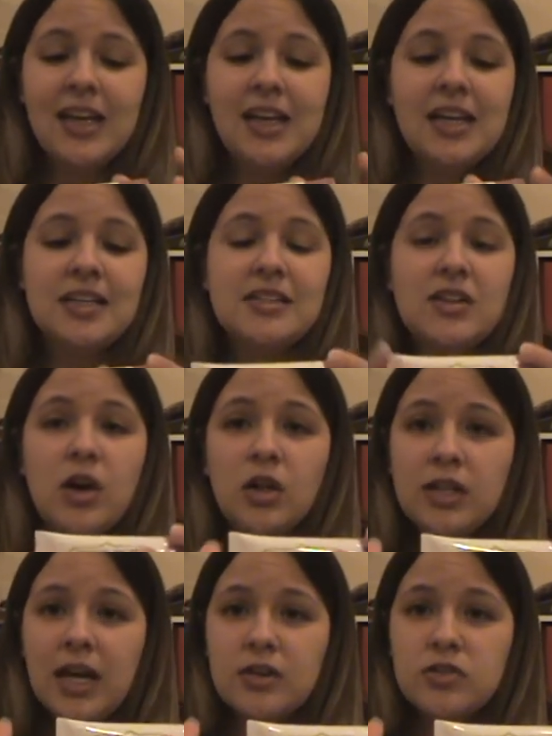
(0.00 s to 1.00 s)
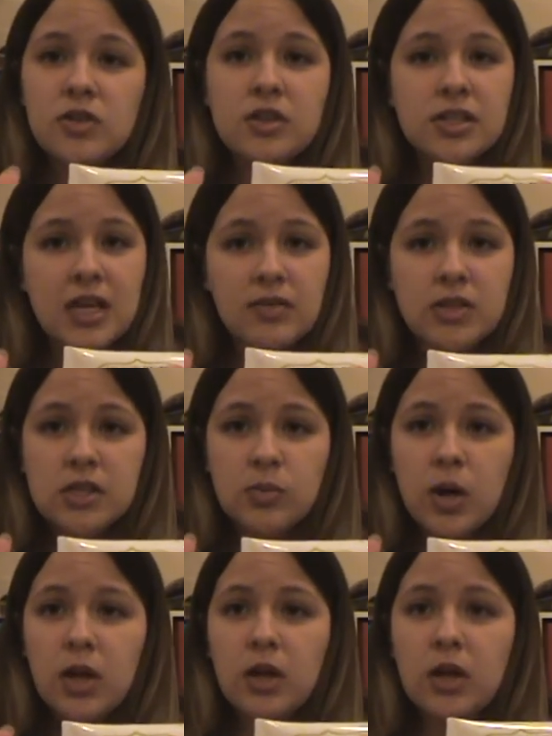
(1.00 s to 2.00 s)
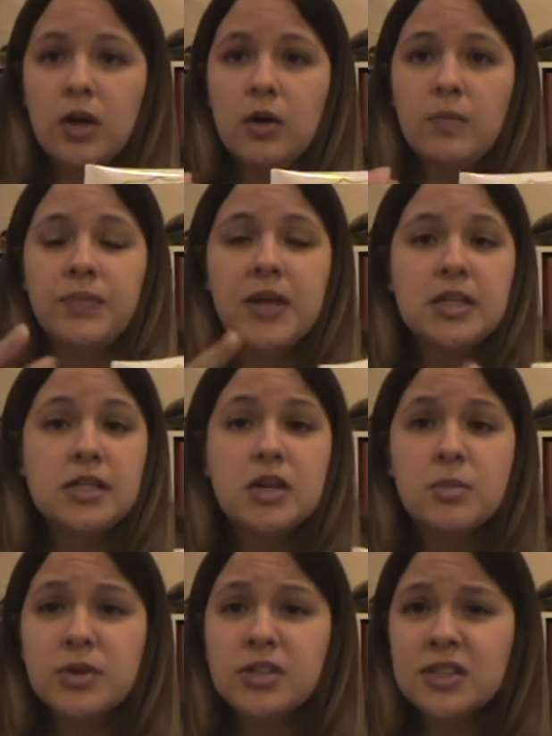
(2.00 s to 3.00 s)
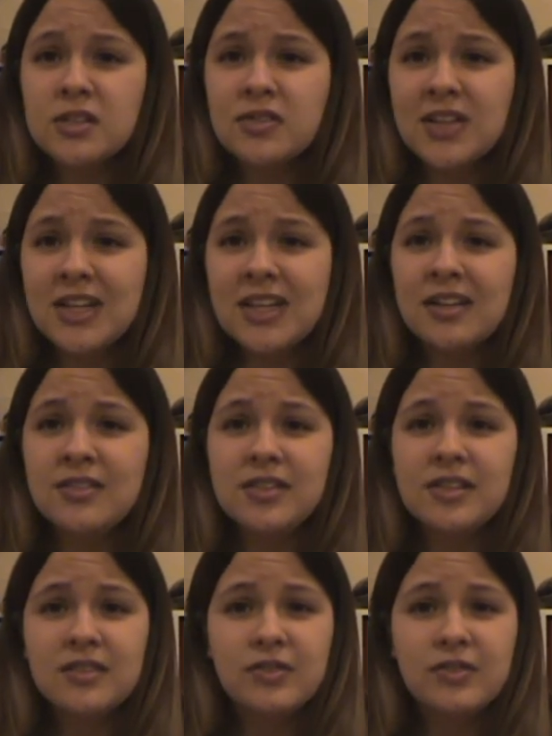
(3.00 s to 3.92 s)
It's all natural, safe to swallow, has no preservatives,